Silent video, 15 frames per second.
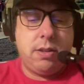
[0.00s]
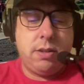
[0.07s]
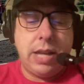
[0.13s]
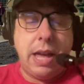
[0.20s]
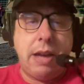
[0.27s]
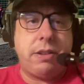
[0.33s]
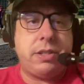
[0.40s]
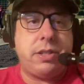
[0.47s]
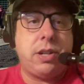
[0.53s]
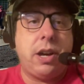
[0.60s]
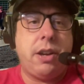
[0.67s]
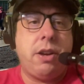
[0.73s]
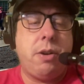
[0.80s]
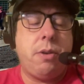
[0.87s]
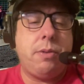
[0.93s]
Alex
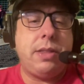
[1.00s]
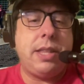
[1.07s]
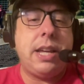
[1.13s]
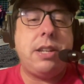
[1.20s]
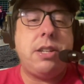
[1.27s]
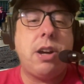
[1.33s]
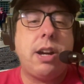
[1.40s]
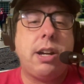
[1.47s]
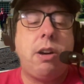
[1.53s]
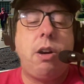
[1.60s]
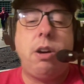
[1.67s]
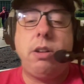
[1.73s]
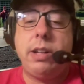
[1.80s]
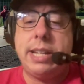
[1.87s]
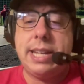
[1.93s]
Dono. They talk
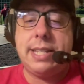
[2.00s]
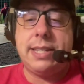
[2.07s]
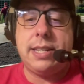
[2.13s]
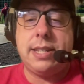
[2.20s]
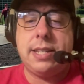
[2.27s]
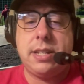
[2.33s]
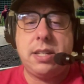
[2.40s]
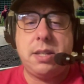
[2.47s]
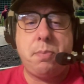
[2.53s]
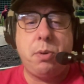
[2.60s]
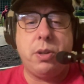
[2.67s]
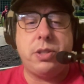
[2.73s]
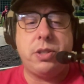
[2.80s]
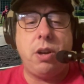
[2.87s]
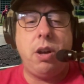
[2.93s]
all ACC
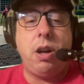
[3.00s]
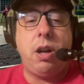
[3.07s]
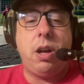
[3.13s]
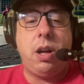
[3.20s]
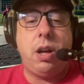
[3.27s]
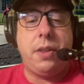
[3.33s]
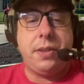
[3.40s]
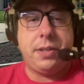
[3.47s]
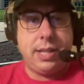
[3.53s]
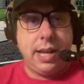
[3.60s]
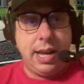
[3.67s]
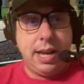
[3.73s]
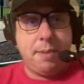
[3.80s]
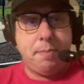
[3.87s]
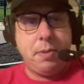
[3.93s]
sports all the
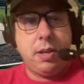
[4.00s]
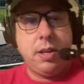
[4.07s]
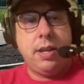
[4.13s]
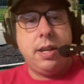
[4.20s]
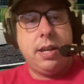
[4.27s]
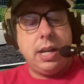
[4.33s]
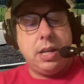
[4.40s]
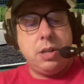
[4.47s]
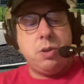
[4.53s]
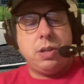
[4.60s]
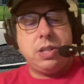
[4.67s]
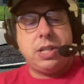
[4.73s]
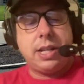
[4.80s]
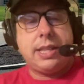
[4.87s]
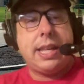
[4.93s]
time, and you can
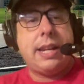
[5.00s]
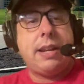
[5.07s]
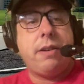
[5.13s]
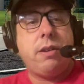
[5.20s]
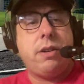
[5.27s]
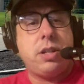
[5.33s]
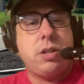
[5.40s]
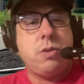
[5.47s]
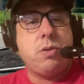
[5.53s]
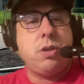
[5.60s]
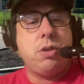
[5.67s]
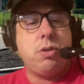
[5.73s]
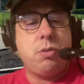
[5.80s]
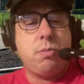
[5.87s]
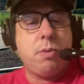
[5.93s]
check that out on
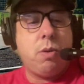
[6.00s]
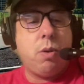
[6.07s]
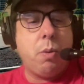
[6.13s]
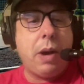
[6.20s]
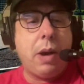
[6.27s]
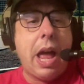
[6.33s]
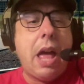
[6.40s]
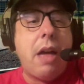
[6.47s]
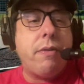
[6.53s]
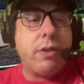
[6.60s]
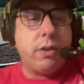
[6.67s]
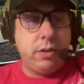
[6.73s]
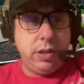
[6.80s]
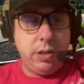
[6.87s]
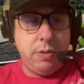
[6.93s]
YouTube or
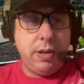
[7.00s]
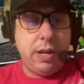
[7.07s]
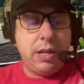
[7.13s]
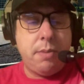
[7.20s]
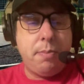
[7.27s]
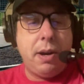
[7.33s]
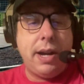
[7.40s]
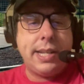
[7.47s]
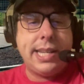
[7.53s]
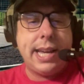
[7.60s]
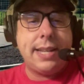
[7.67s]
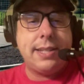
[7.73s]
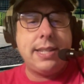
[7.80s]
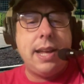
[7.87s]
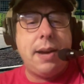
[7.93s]
wherever you get your
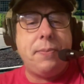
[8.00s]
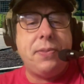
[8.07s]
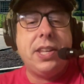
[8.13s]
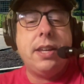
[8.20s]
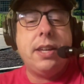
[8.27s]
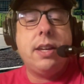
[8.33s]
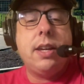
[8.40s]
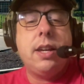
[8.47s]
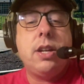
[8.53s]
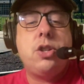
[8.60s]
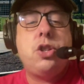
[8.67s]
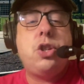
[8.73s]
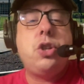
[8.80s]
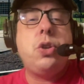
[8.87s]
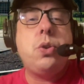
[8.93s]
podcasts. Now,
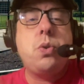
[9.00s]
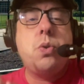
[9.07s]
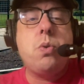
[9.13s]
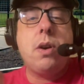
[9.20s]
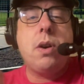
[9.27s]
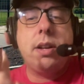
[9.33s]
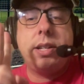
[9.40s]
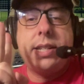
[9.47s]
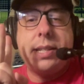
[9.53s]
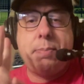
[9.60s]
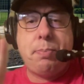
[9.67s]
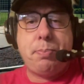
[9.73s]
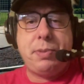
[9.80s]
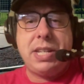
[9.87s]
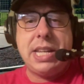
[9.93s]
two
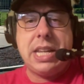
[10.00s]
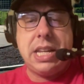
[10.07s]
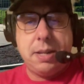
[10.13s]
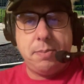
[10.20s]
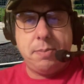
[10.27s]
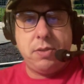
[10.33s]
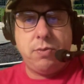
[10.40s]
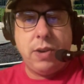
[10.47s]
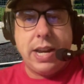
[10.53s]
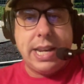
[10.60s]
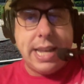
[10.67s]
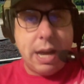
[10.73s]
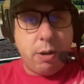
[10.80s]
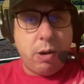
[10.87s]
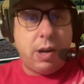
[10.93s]
teams right
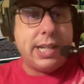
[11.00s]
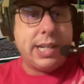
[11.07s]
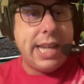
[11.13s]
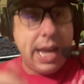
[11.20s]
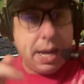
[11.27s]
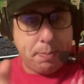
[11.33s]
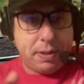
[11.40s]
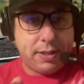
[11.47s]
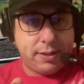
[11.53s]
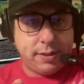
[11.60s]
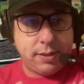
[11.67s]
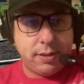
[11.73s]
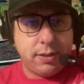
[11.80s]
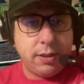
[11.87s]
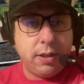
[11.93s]
now on
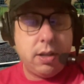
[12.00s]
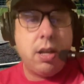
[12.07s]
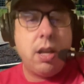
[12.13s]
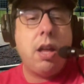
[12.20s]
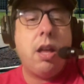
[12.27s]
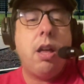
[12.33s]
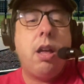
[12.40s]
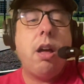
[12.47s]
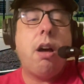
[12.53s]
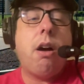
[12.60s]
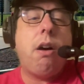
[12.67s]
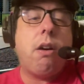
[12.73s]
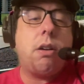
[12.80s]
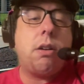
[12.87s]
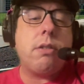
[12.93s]
campus
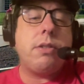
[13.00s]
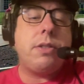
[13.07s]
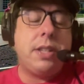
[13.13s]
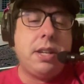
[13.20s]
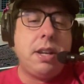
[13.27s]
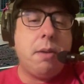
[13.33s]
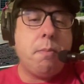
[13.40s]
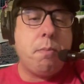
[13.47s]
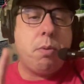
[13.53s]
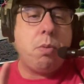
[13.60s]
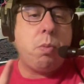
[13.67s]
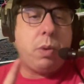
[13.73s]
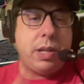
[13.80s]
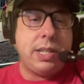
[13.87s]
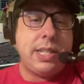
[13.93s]
are the number
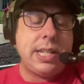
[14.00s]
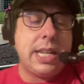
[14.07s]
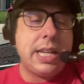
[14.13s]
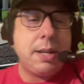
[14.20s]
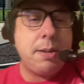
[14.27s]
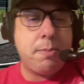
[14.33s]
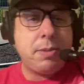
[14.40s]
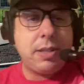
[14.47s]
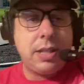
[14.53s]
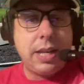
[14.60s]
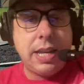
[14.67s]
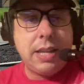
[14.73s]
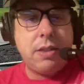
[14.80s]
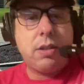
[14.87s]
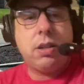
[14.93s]
one teams
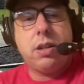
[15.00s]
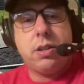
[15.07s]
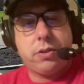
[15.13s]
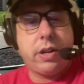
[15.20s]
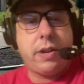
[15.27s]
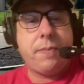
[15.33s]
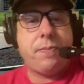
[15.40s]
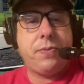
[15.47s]
in the country.